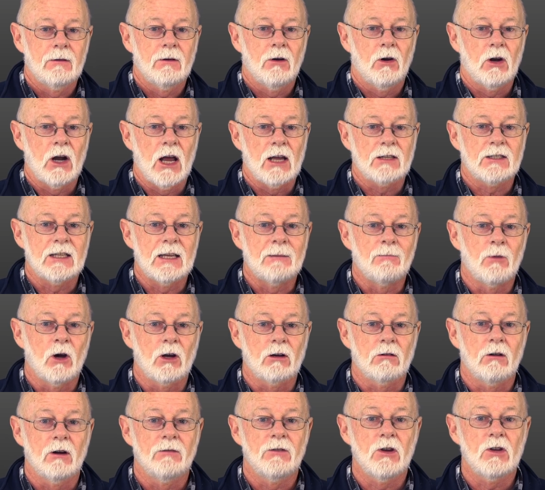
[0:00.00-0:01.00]
on RC
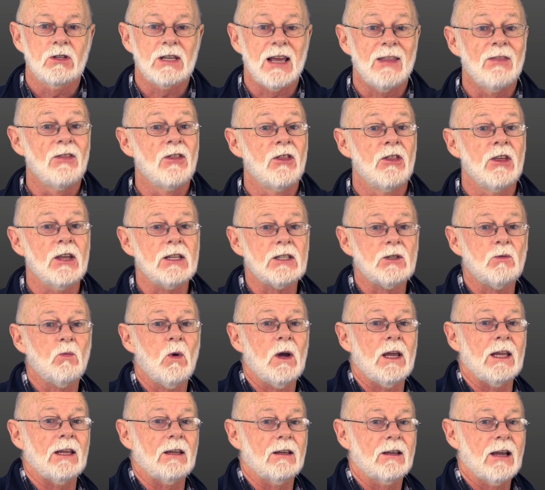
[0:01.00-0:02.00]
Model Reviews. And this
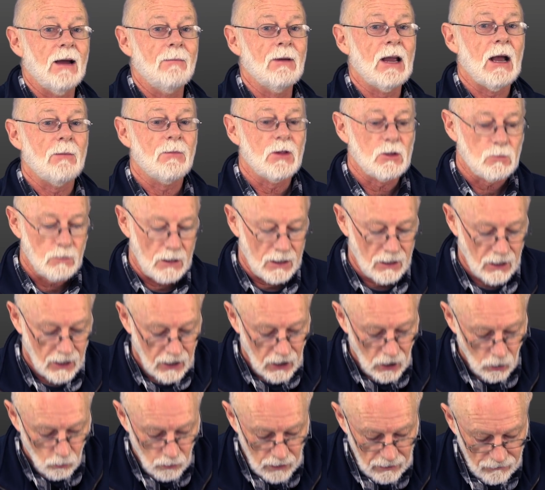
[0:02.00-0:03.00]
week, coming up this week,
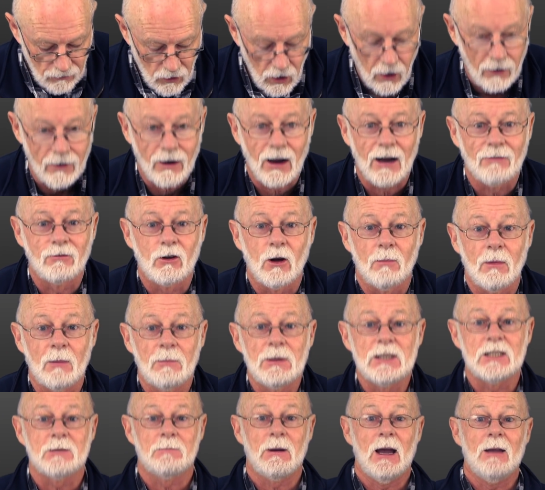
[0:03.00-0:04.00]
we've got, I've got my
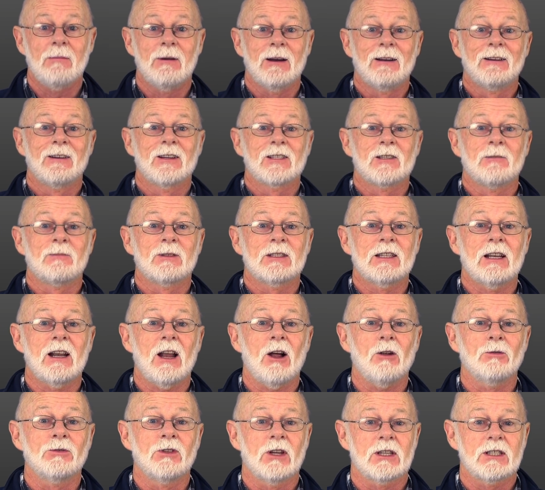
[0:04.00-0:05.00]
piece of paper because I'm still
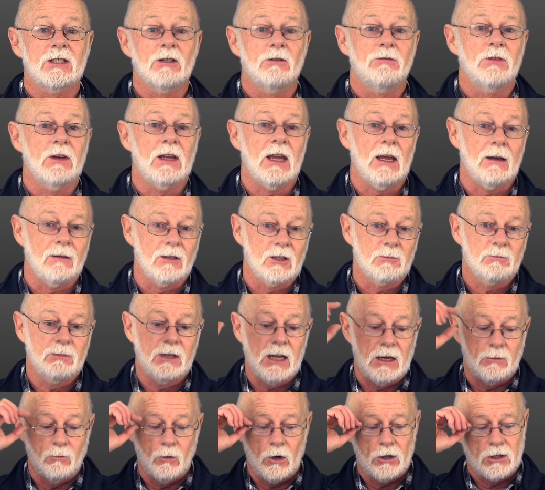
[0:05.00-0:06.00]
old and I still forget. It's
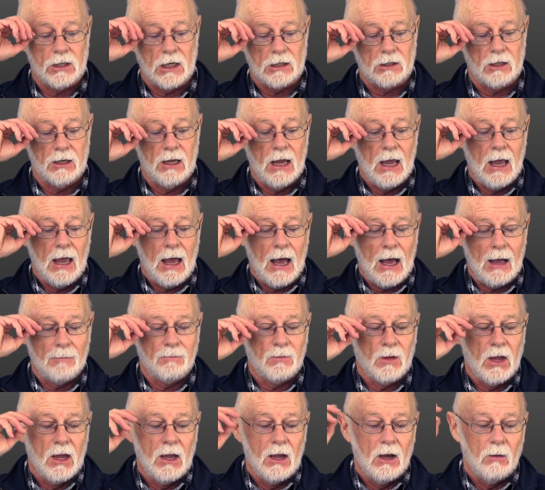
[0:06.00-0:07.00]
getting worse actually.
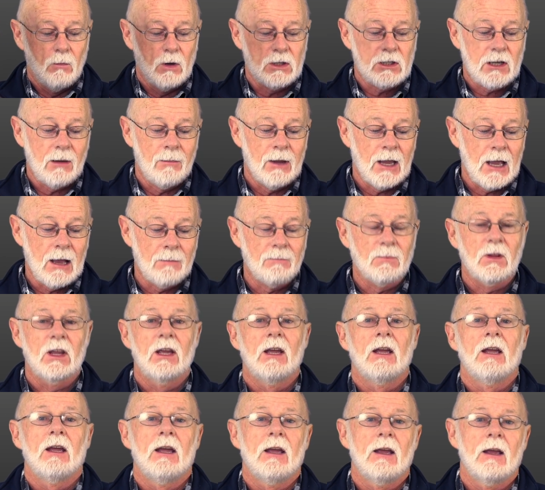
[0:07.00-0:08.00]
Um, what's coming up?
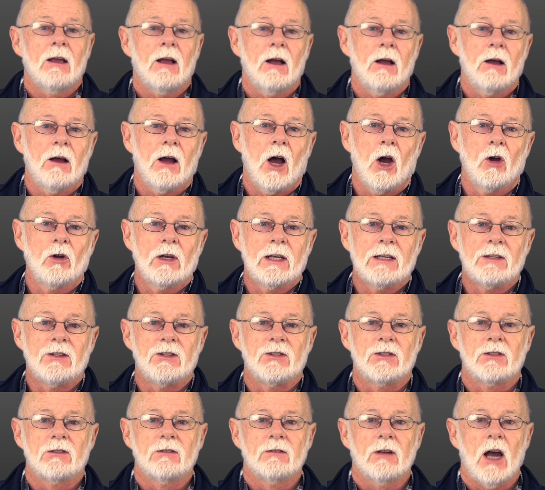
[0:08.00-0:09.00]

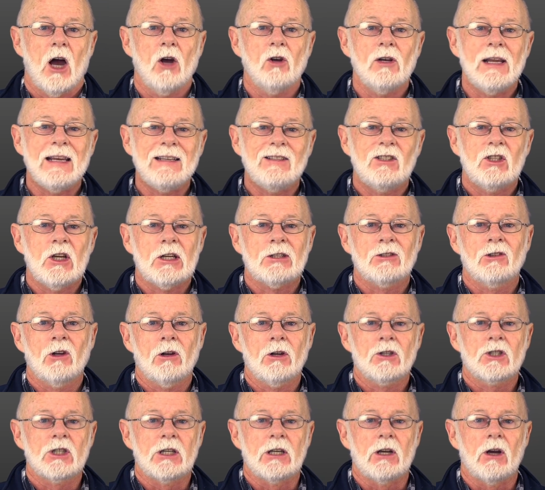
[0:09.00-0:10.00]
OLEDs, OLED
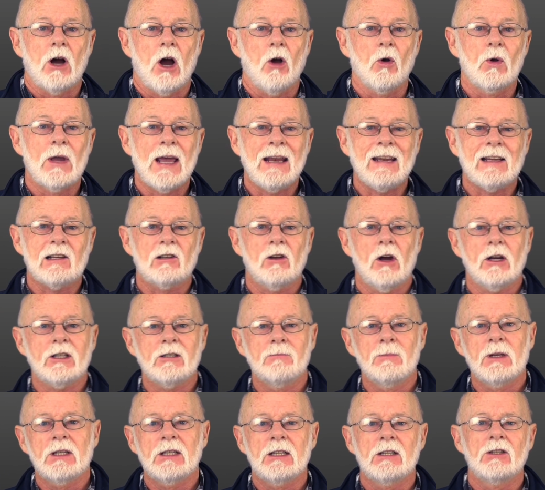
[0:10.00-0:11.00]
technology, organic light
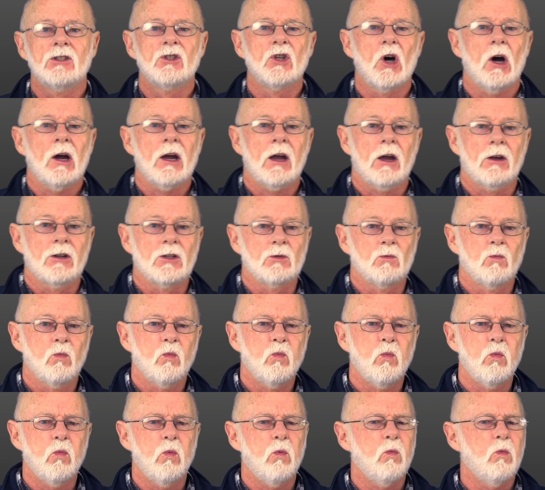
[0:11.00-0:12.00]
emitting diodes.
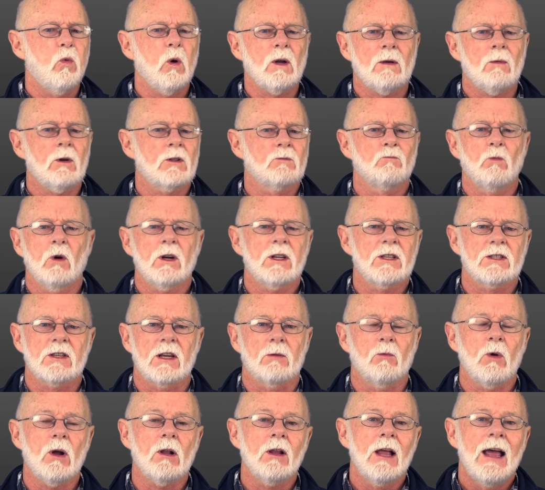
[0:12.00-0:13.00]
What, what is
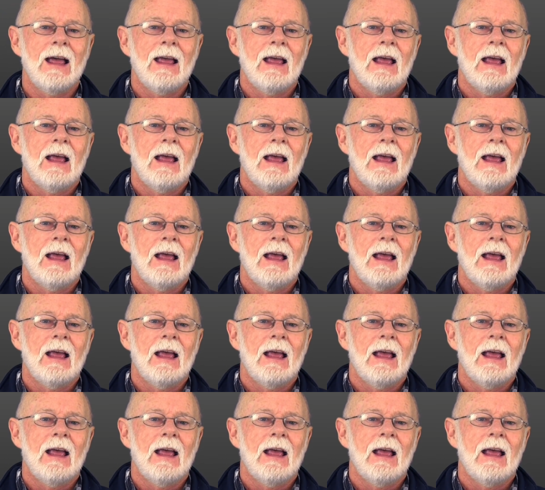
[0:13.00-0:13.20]
it? Well,